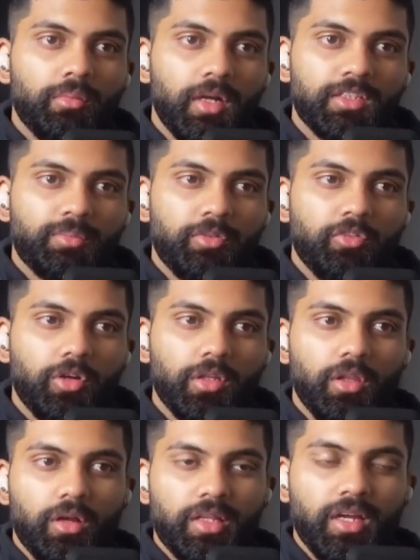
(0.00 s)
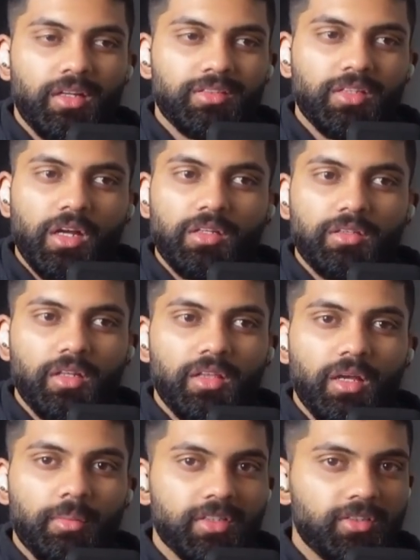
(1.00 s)
months before the lockdown, I started to
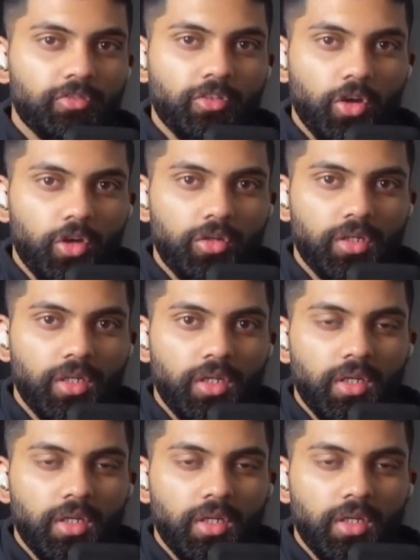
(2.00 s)
let myself go.